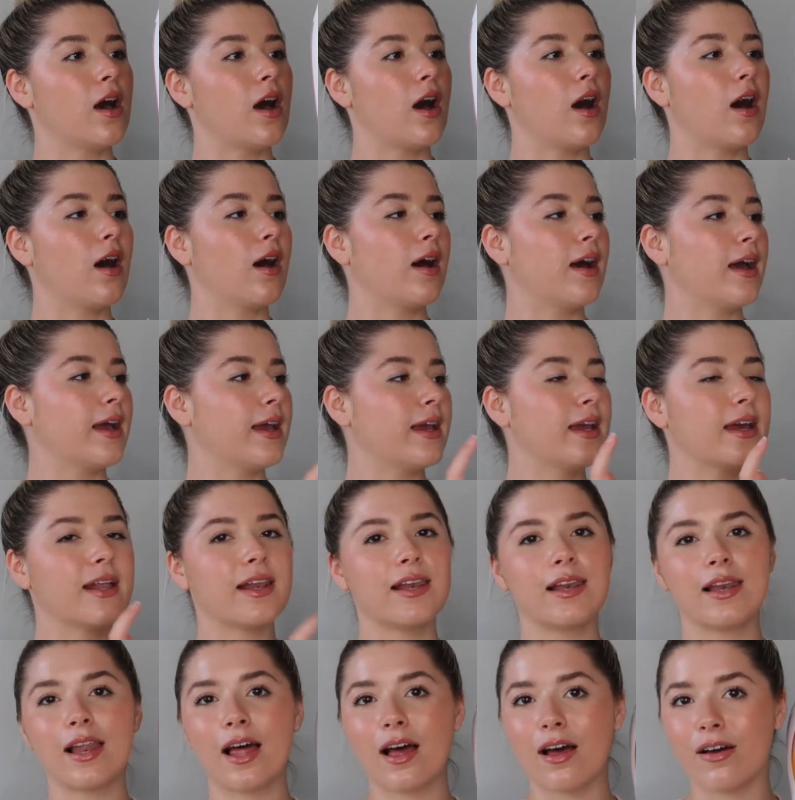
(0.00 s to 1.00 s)
I
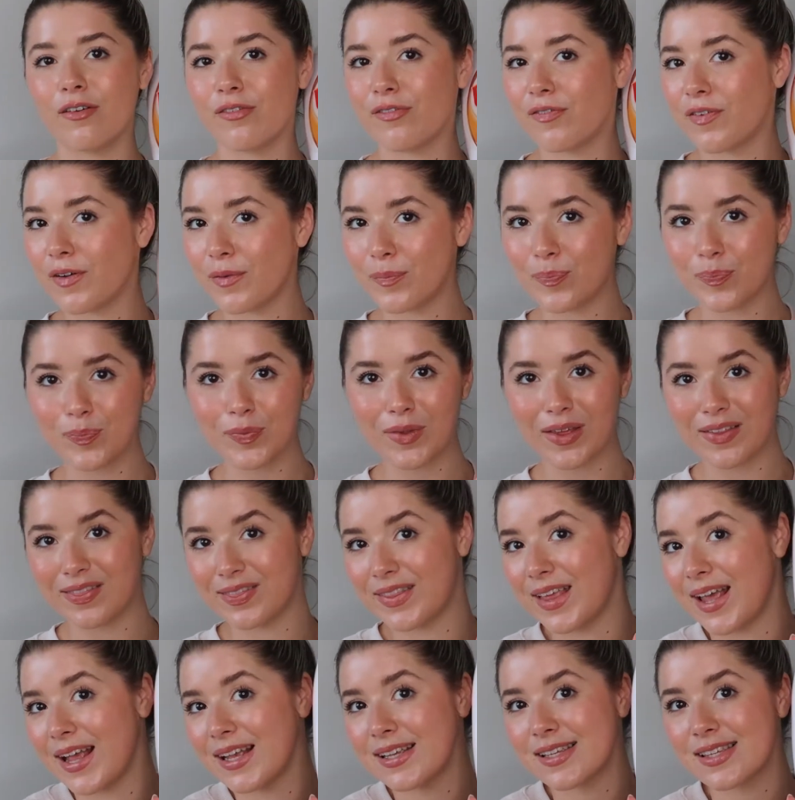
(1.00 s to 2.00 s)
love
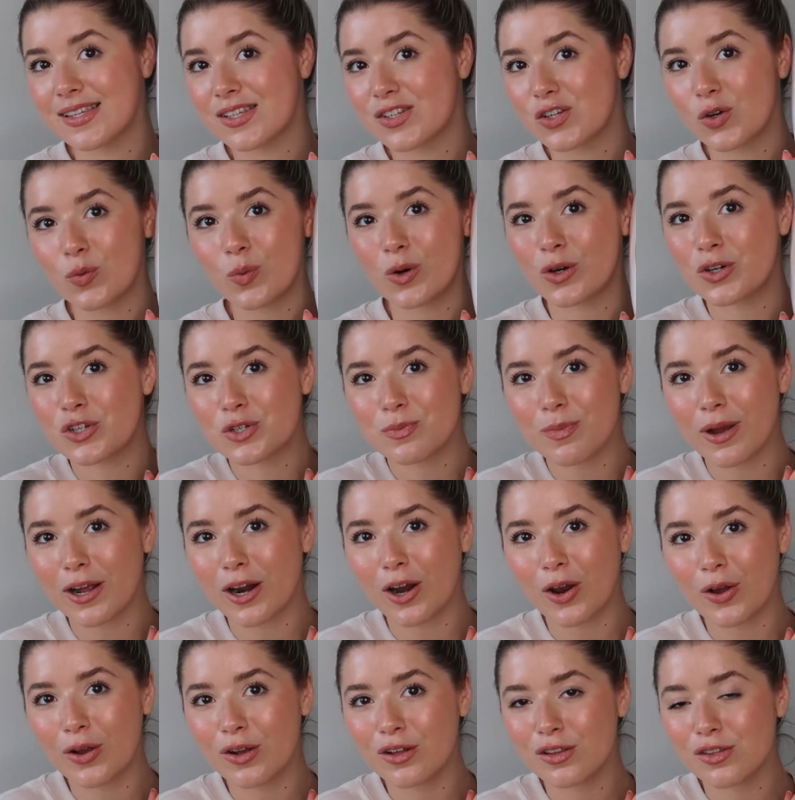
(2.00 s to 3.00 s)
this to wash my
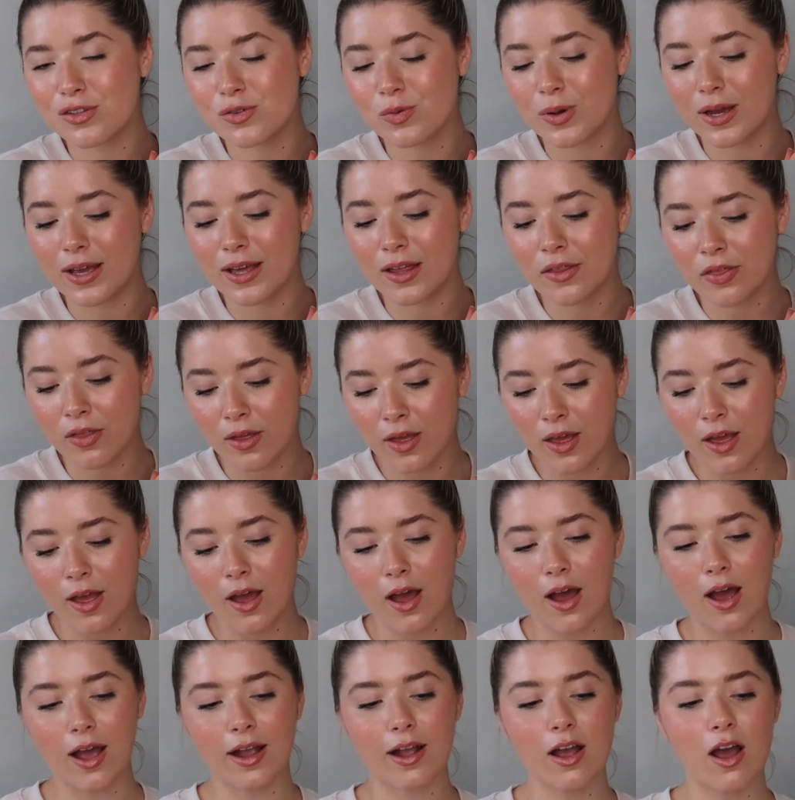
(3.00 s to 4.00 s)
clothes with.
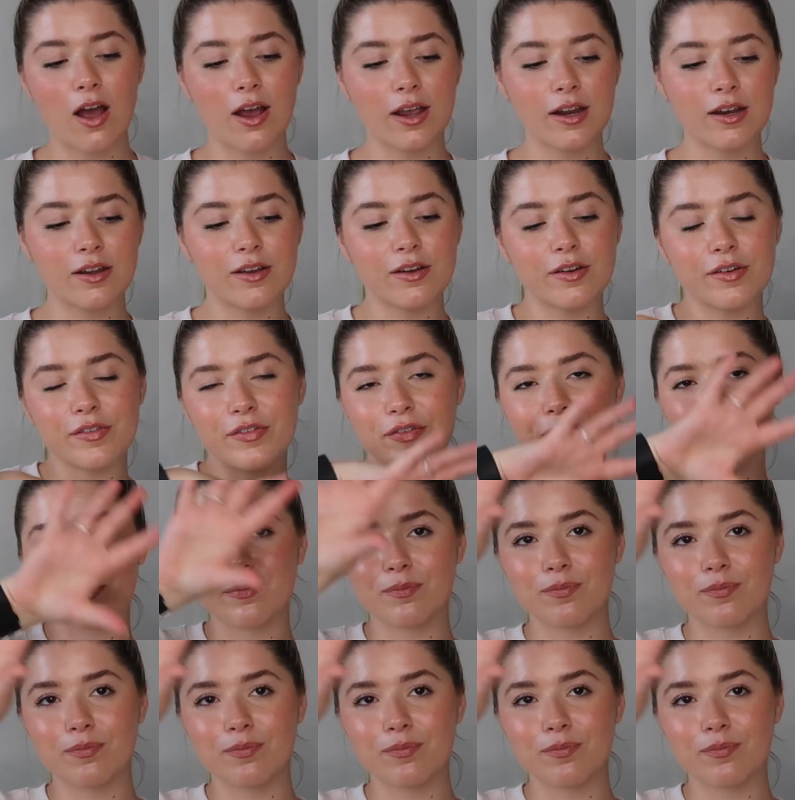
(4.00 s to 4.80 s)
I kind of